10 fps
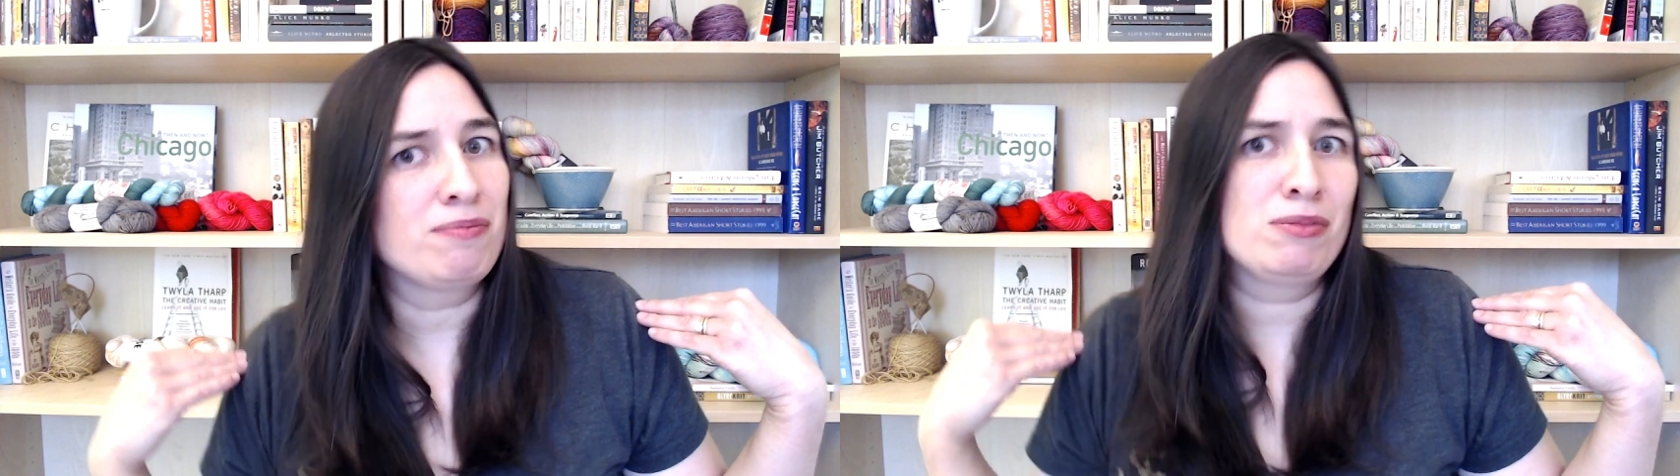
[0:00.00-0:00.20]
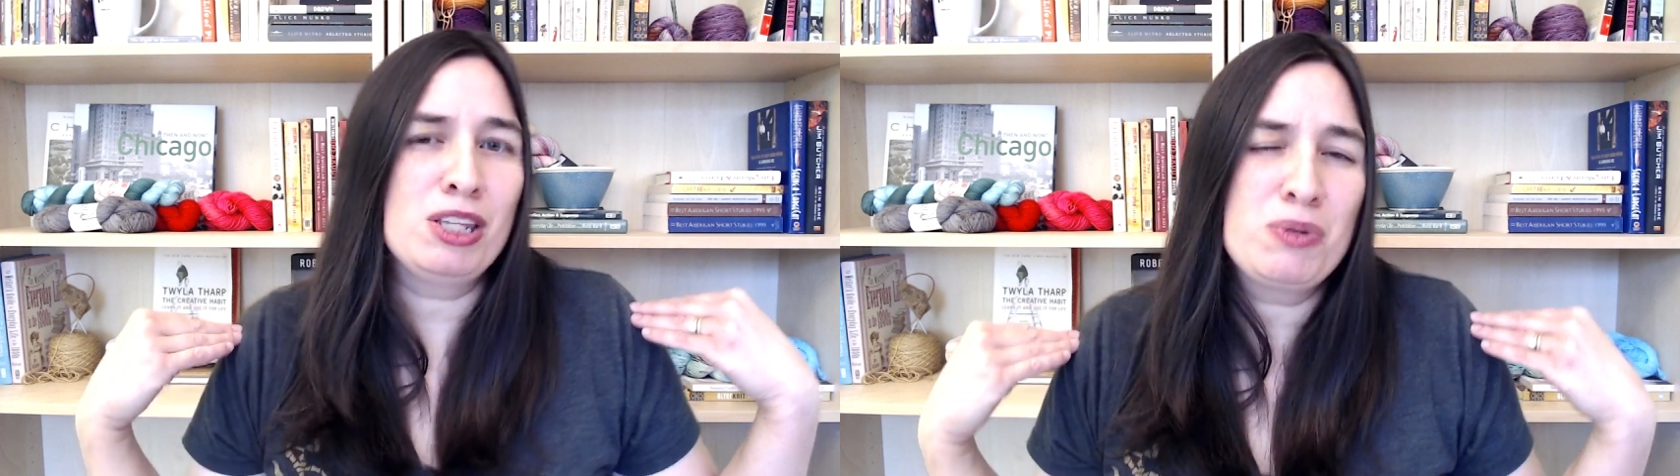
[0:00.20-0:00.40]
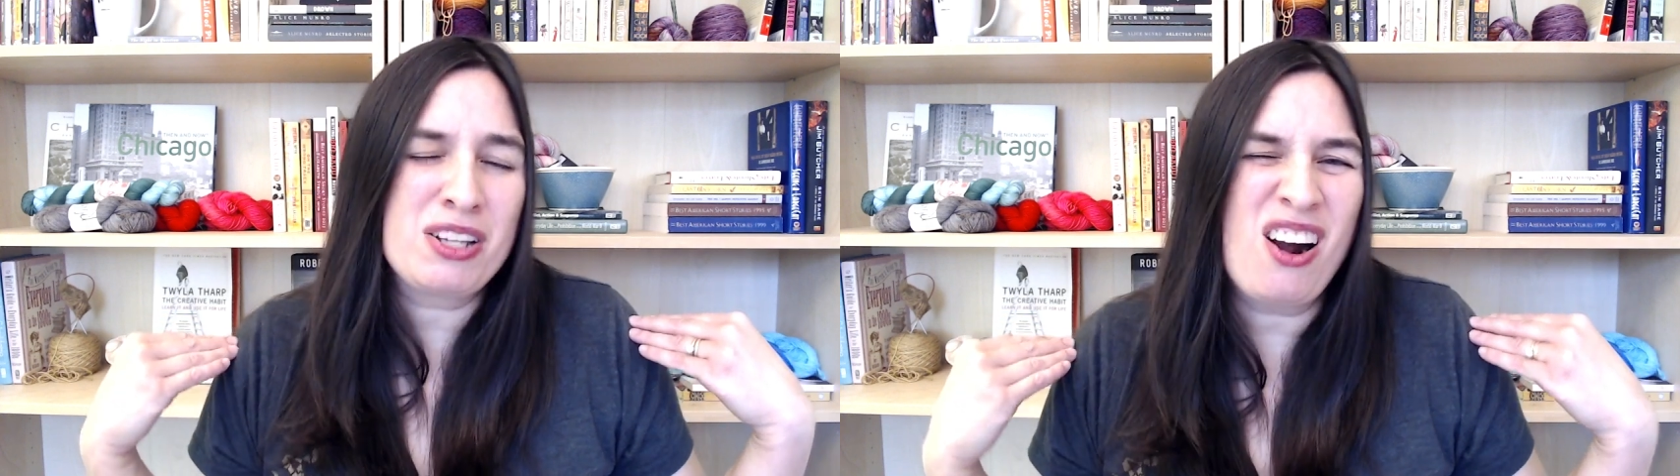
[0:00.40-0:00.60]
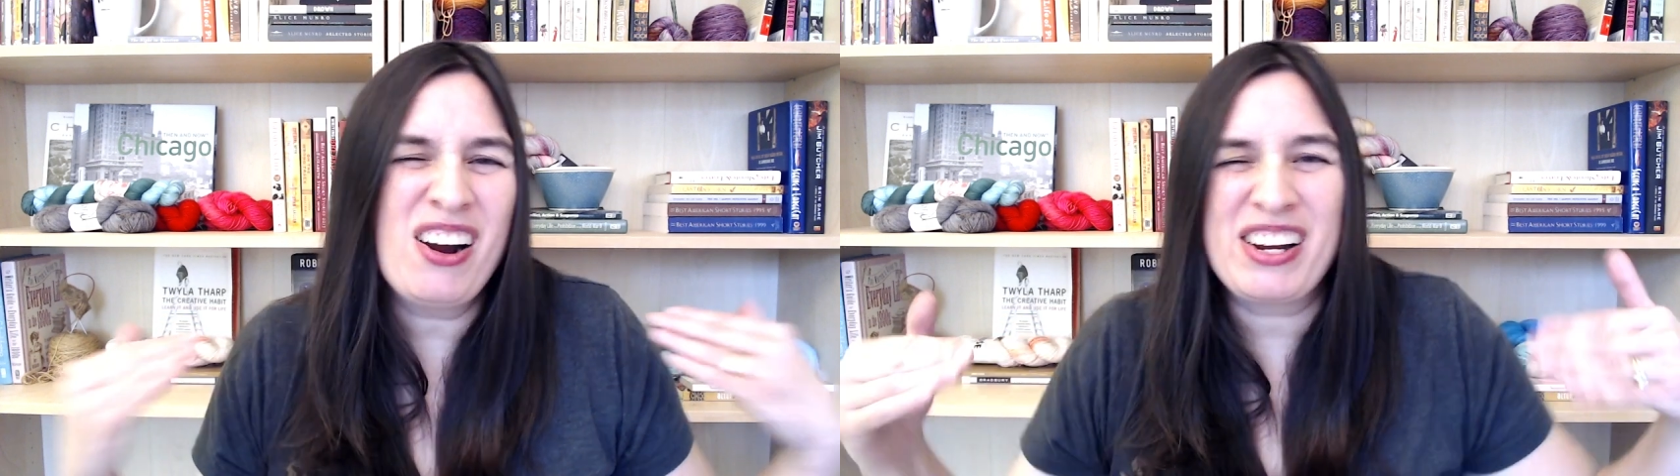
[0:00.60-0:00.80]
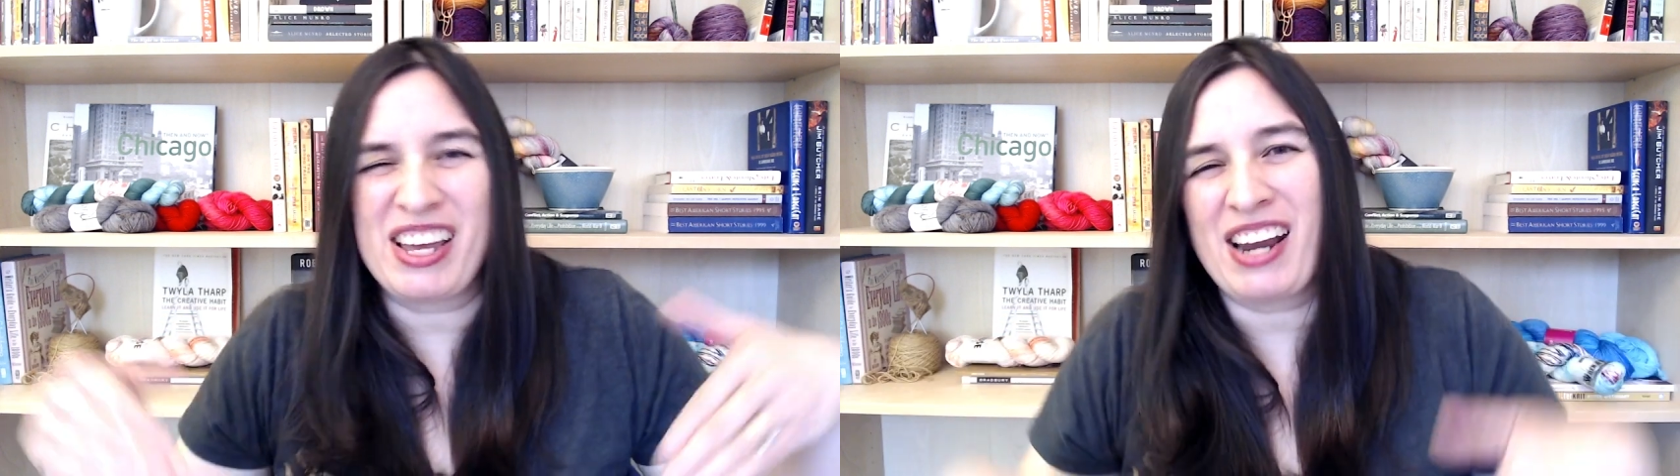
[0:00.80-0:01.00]
loose
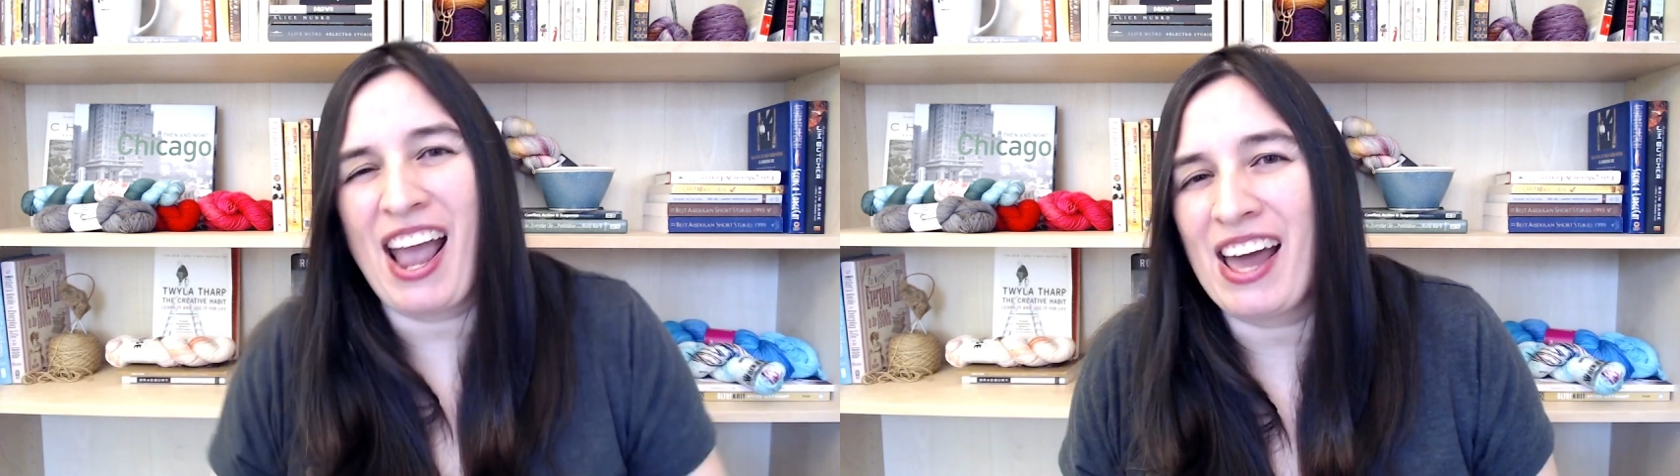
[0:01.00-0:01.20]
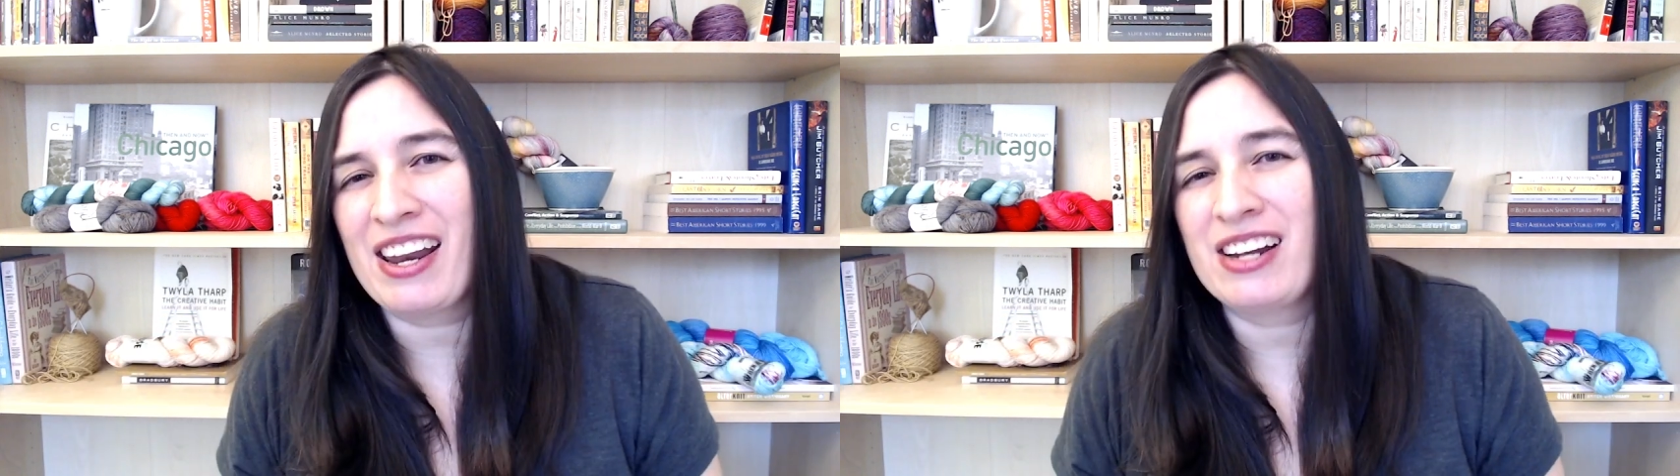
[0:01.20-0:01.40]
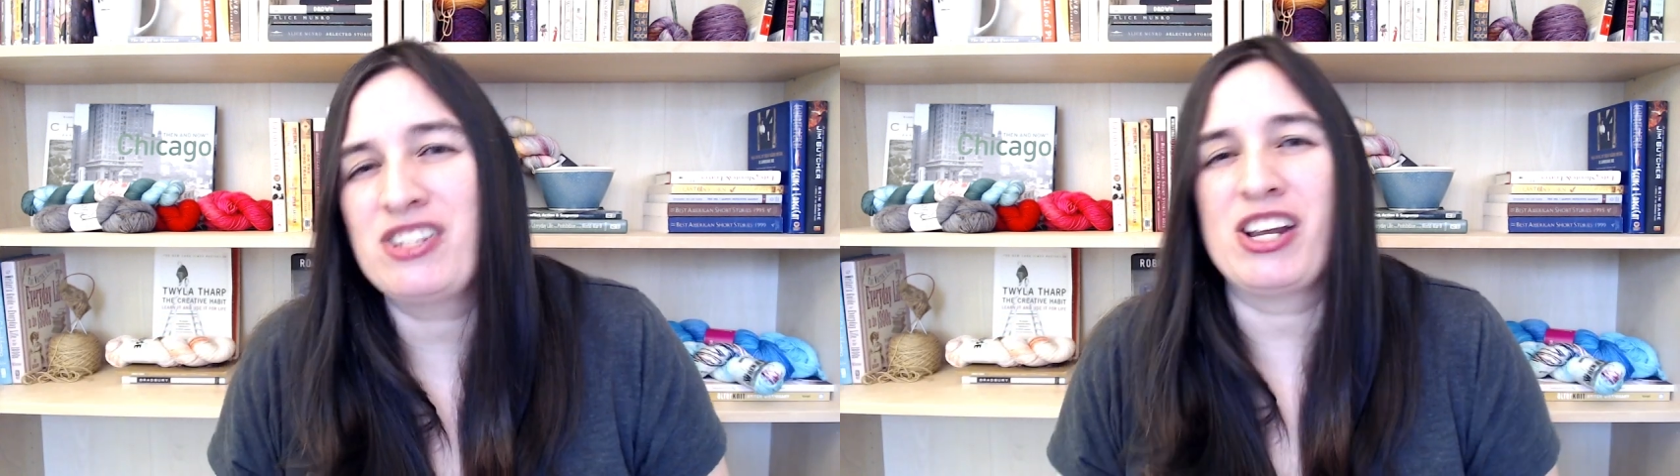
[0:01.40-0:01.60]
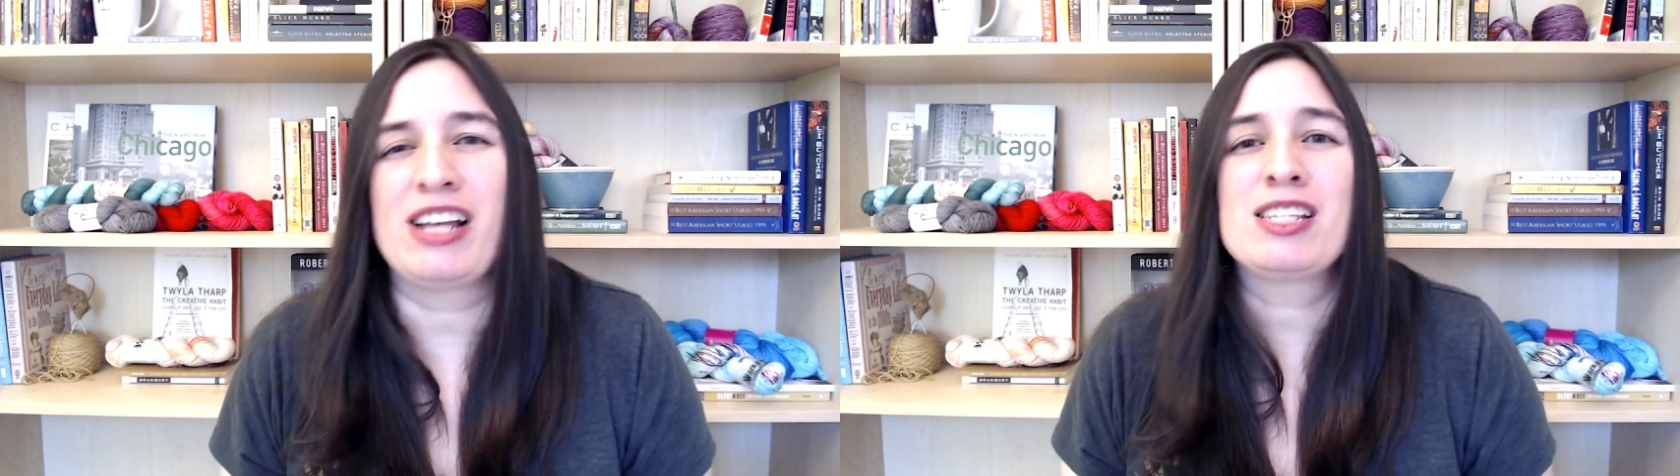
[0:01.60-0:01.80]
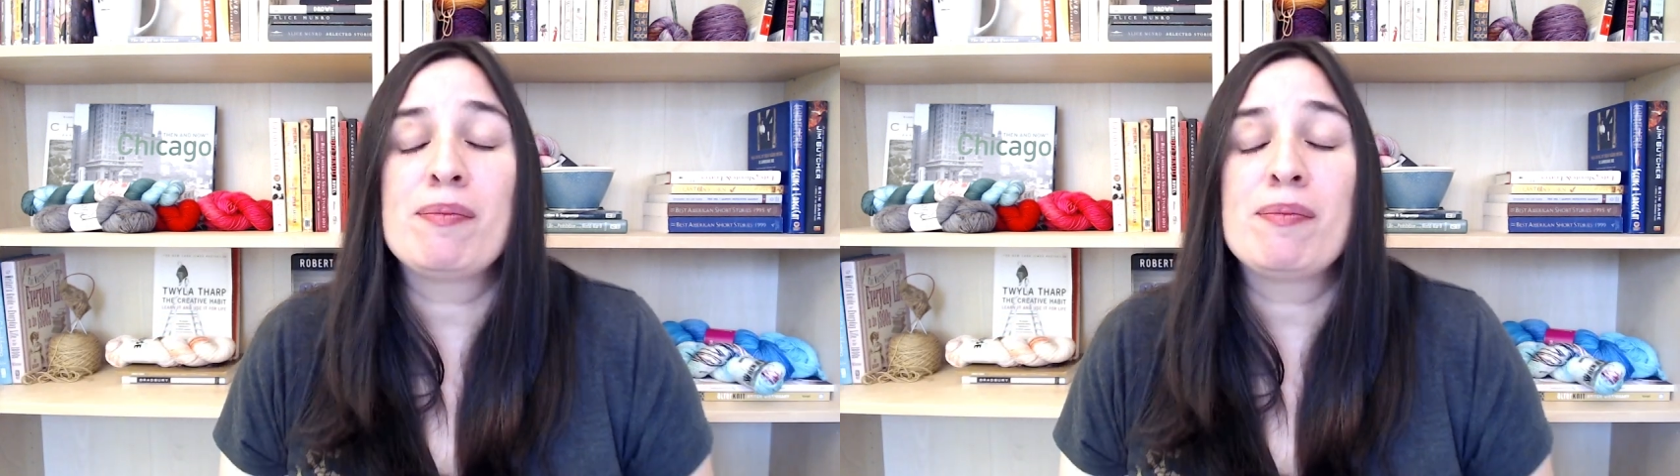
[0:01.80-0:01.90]
cardigan, and jeans.